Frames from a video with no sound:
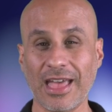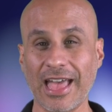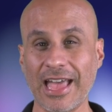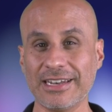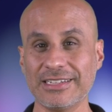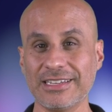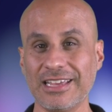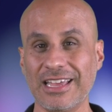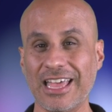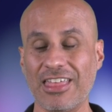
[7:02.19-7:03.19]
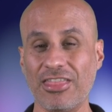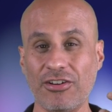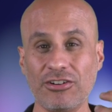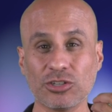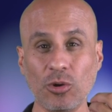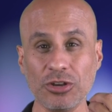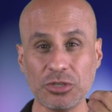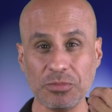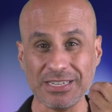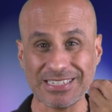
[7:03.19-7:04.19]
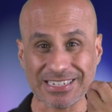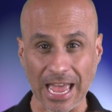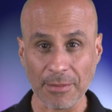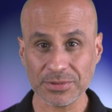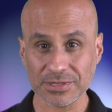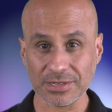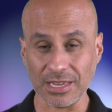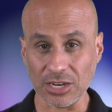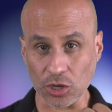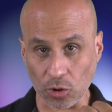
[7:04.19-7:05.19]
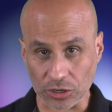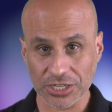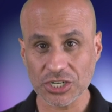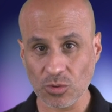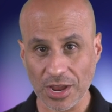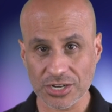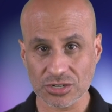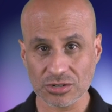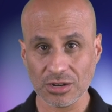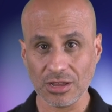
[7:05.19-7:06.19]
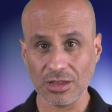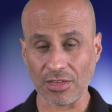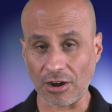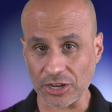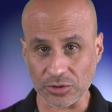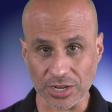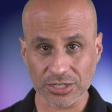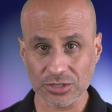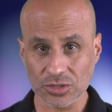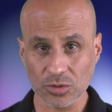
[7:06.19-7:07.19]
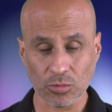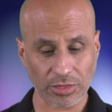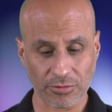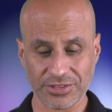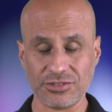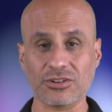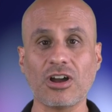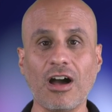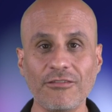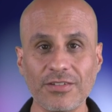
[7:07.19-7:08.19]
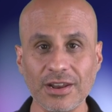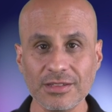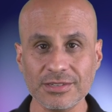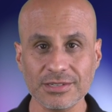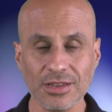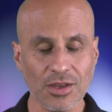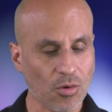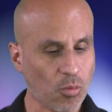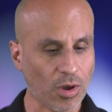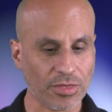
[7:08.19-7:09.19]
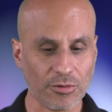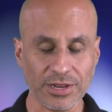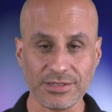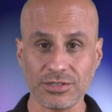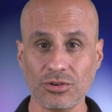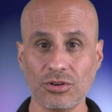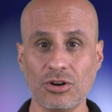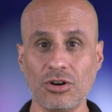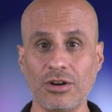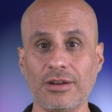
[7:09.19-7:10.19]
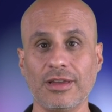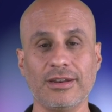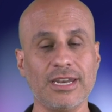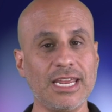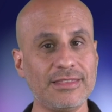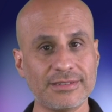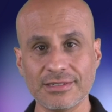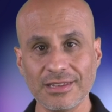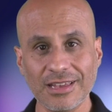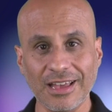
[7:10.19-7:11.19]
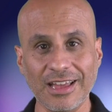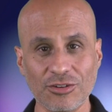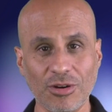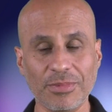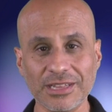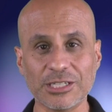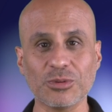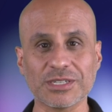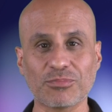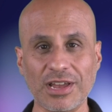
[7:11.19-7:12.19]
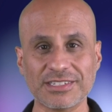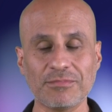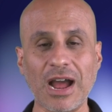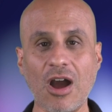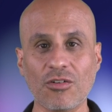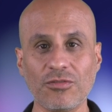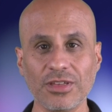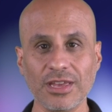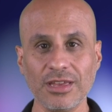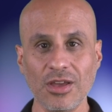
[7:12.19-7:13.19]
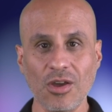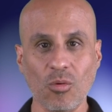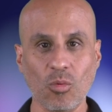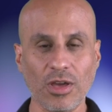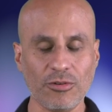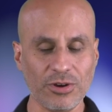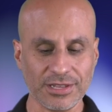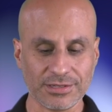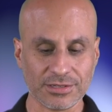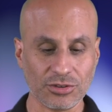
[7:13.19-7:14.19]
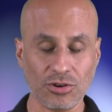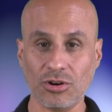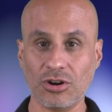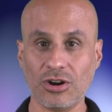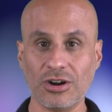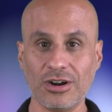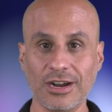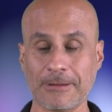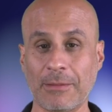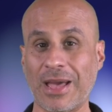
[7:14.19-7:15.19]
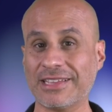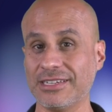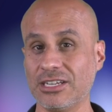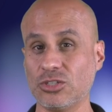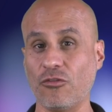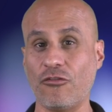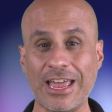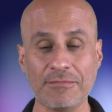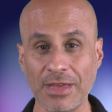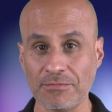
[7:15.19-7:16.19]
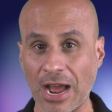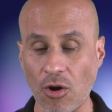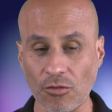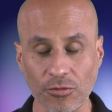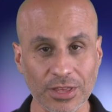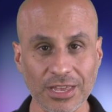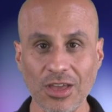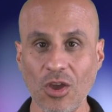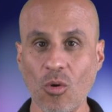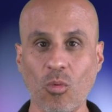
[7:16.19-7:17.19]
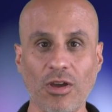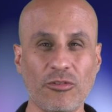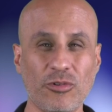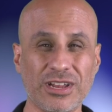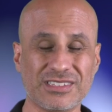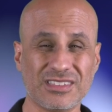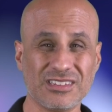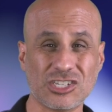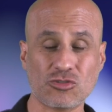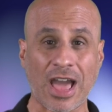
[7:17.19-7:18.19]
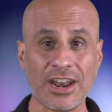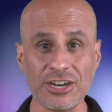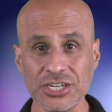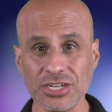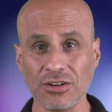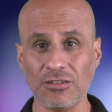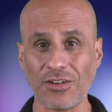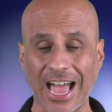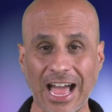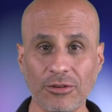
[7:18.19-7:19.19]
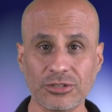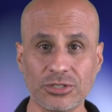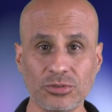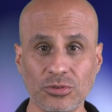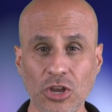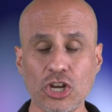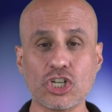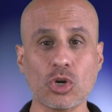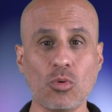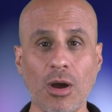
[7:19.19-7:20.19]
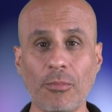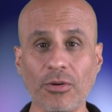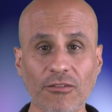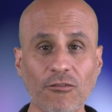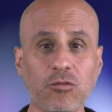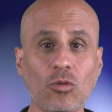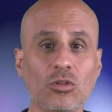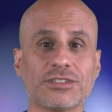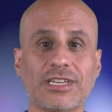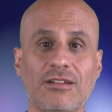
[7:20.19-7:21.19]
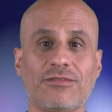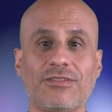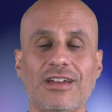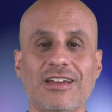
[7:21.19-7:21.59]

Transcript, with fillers: And there's going to be steps in your situation that are unique to you, whether it's your confidence, whether it's your needs, and your ability to express them powerfully, whether it's your capacity to vet men powerfully, whether it's the strategy of how to show up with a full set of